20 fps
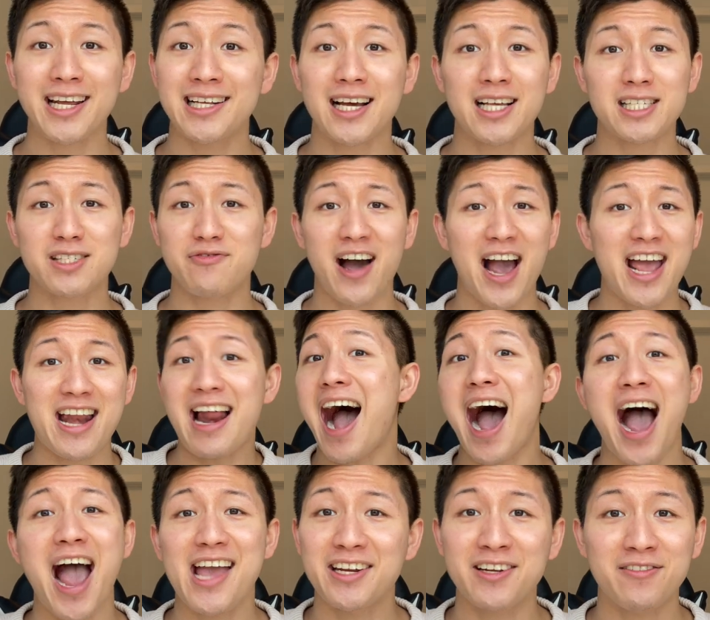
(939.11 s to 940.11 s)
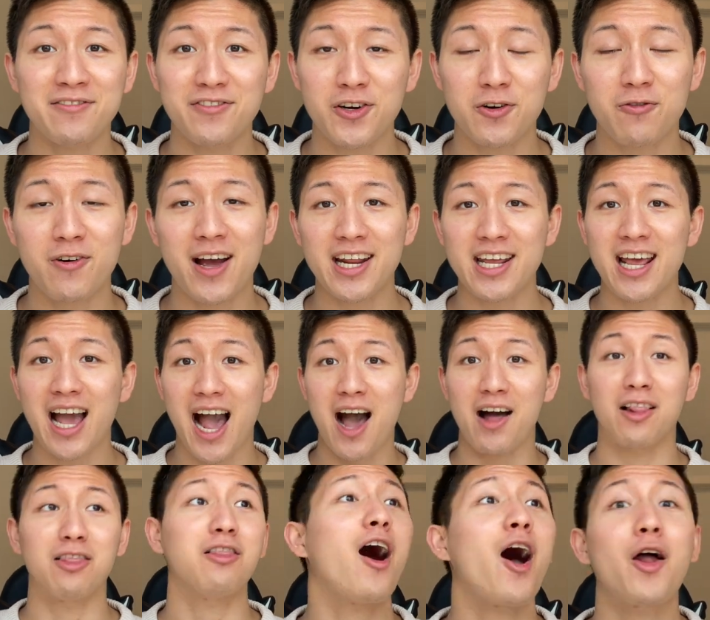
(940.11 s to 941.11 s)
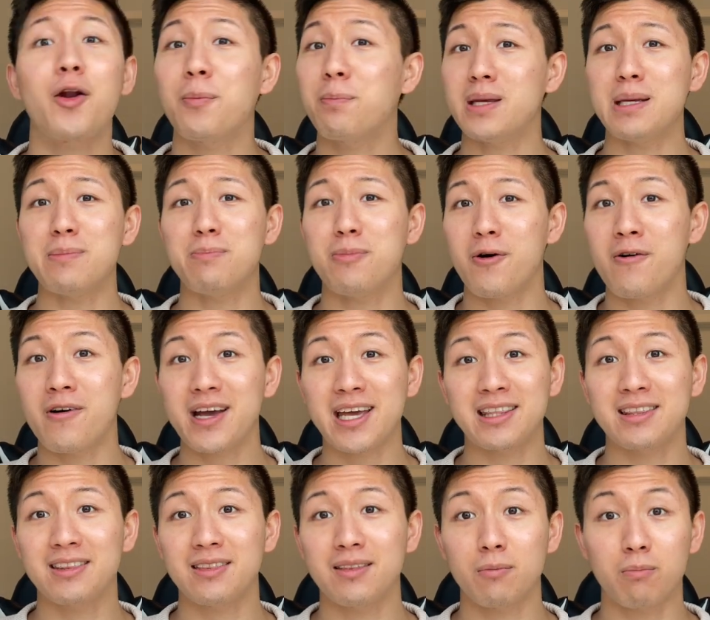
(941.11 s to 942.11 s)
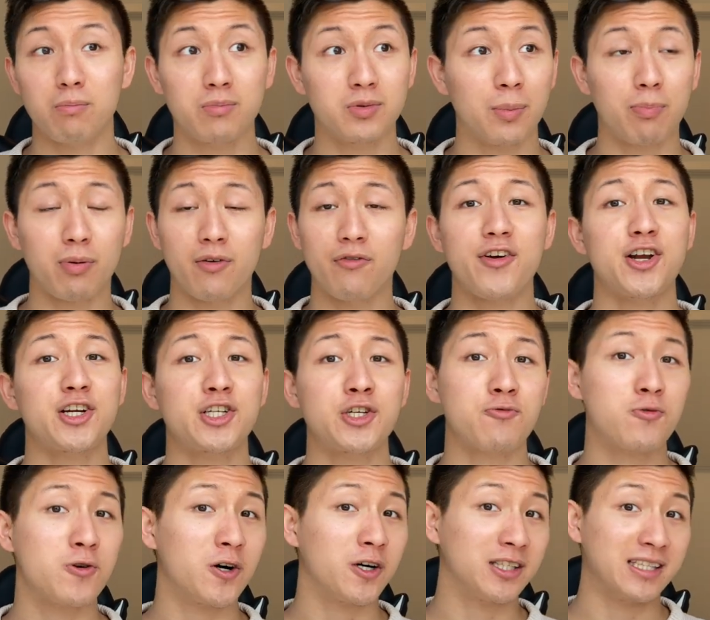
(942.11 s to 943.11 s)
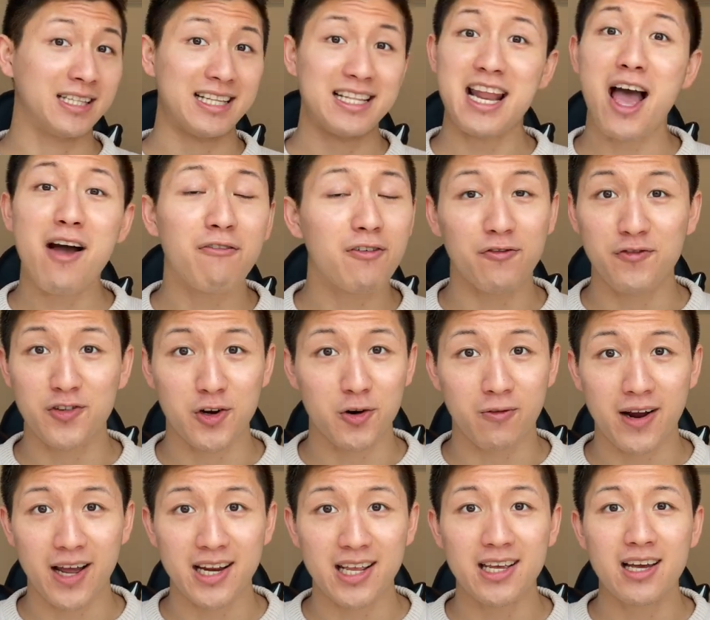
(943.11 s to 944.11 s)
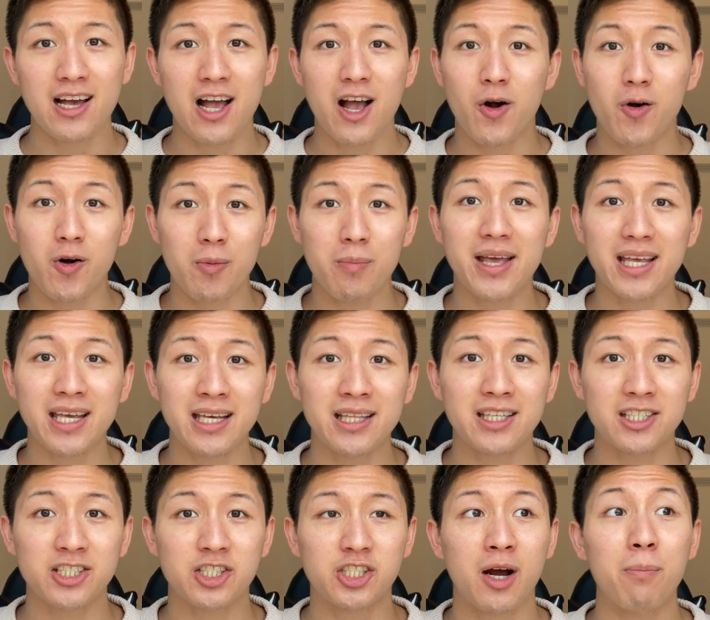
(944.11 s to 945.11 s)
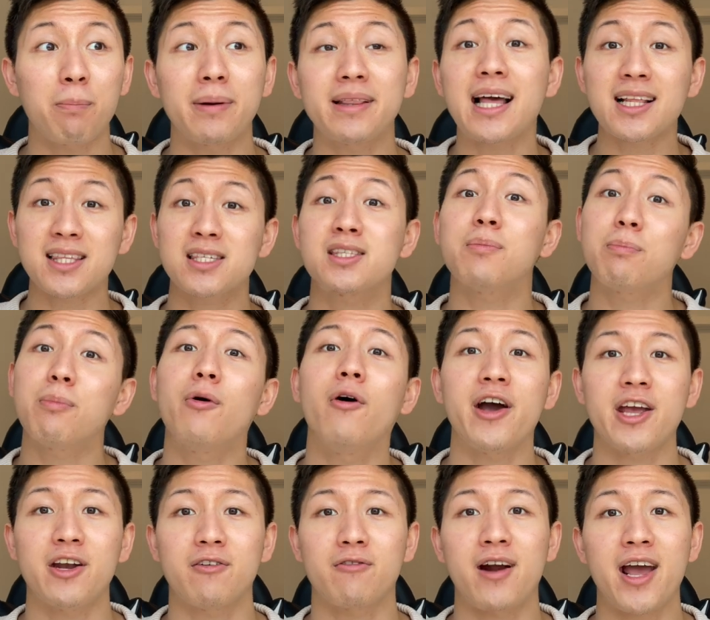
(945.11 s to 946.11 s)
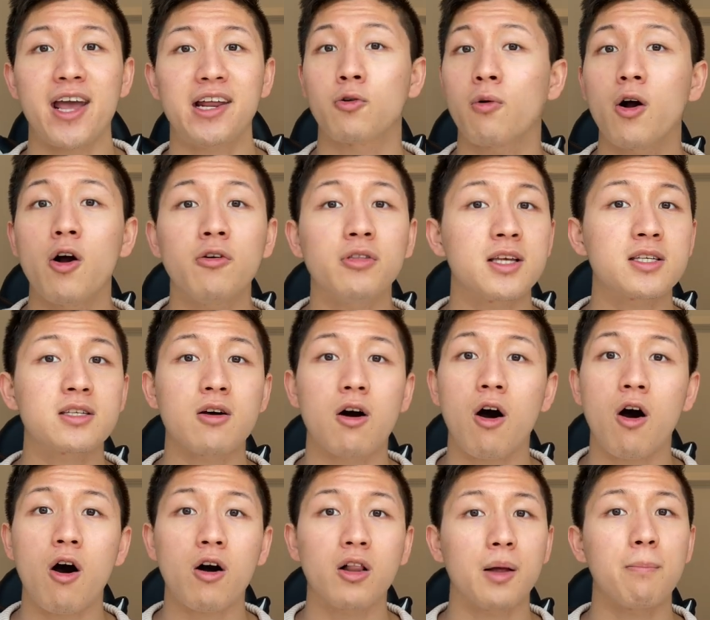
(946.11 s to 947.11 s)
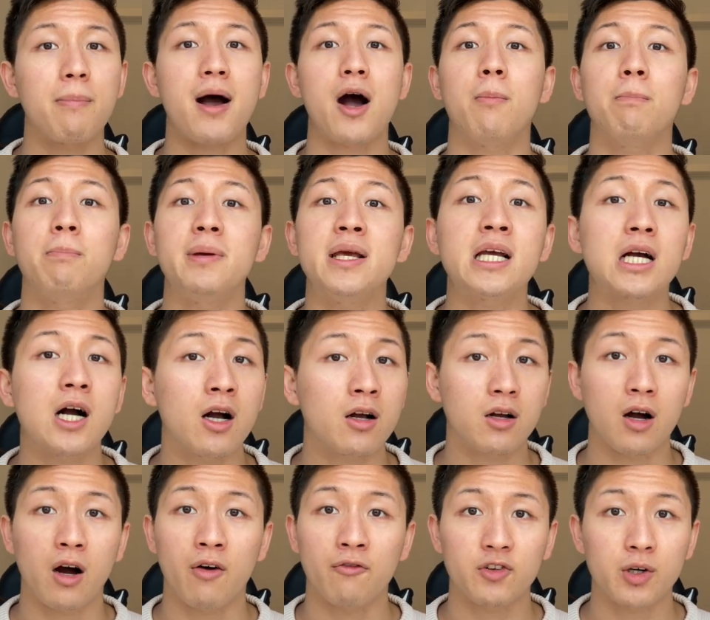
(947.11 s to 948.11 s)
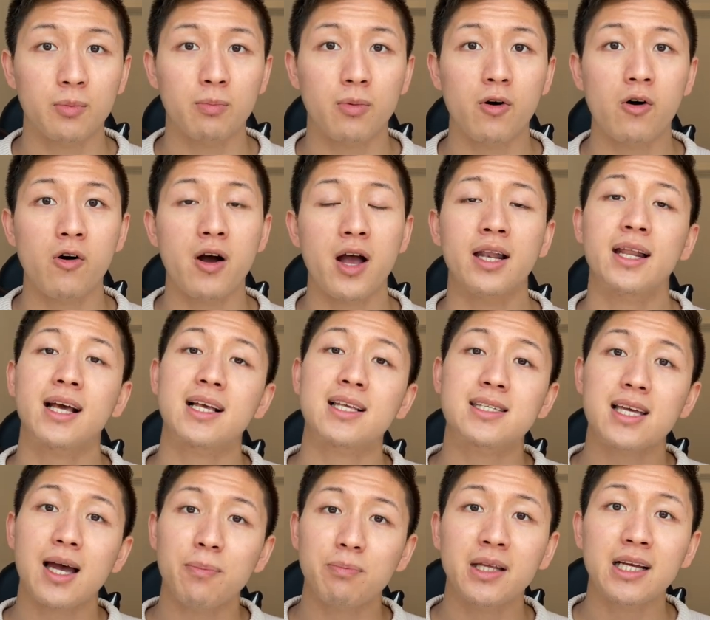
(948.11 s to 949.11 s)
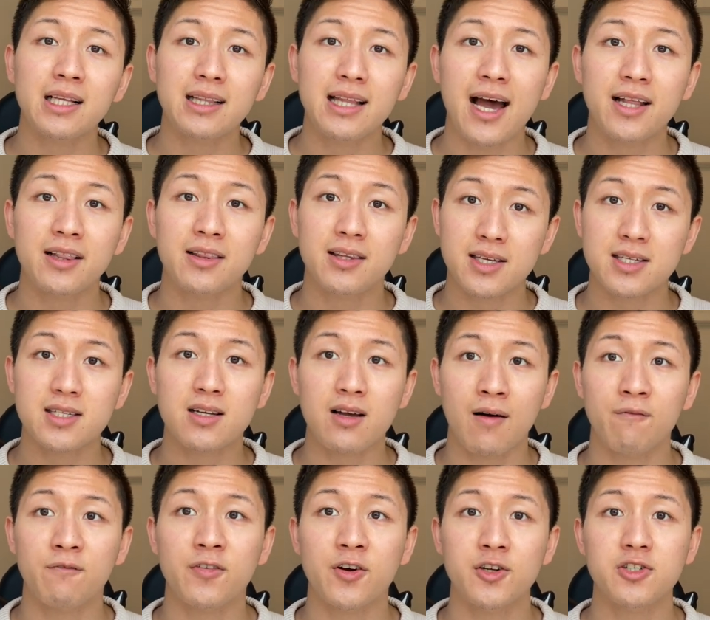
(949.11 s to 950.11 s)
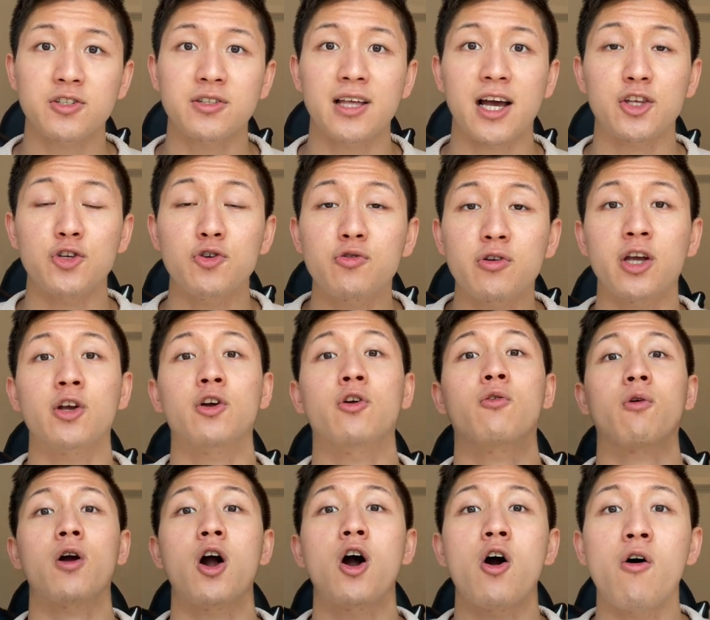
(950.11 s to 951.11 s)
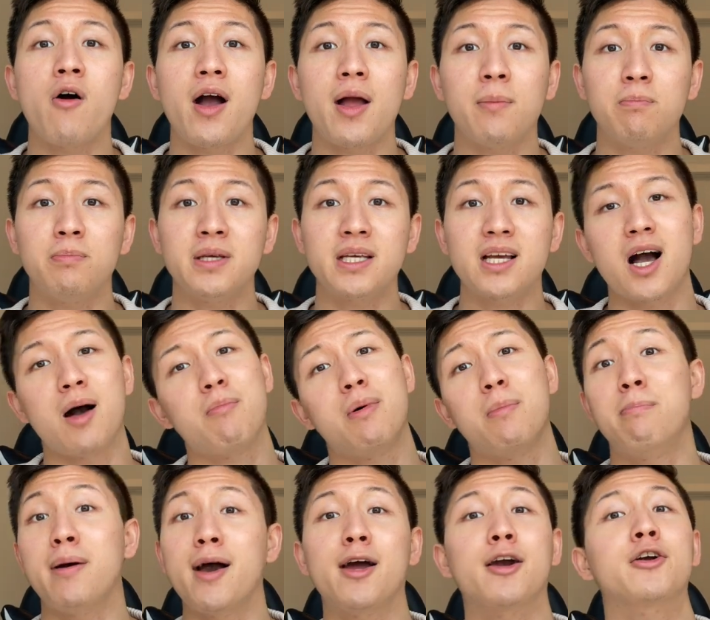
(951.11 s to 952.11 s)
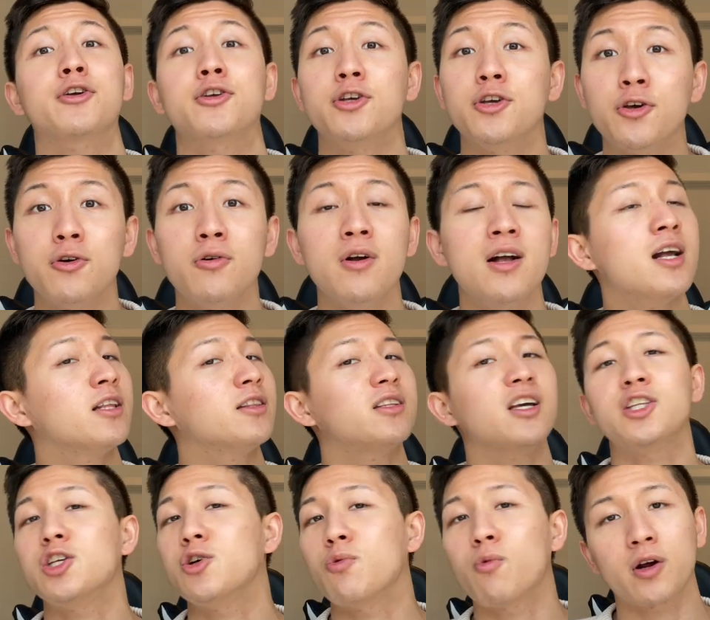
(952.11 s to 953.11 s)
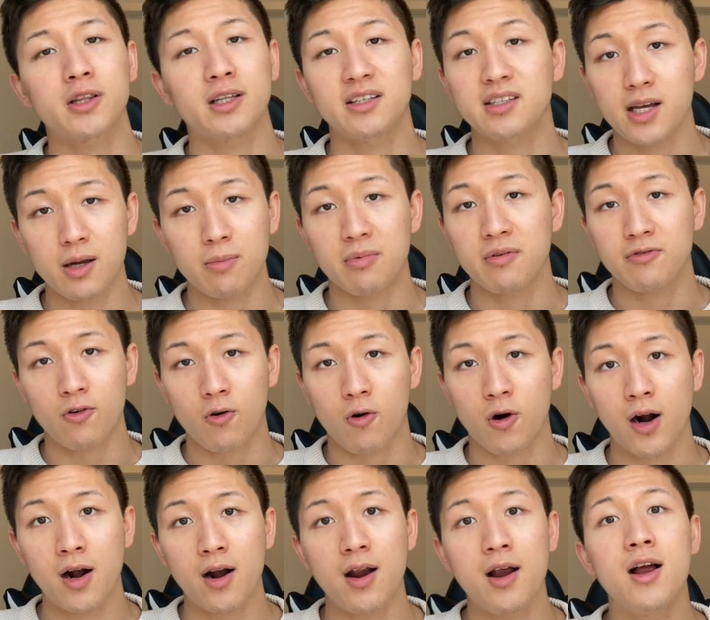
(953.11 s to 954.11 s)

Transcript: That's fine. I didn't feel ready. A lot of people in the professional world never feel ready while making this jump, but that's the point, right? Growth is all about being uncomfortable and accepting that discomfort so that you can grow and become a better you than you were the day before.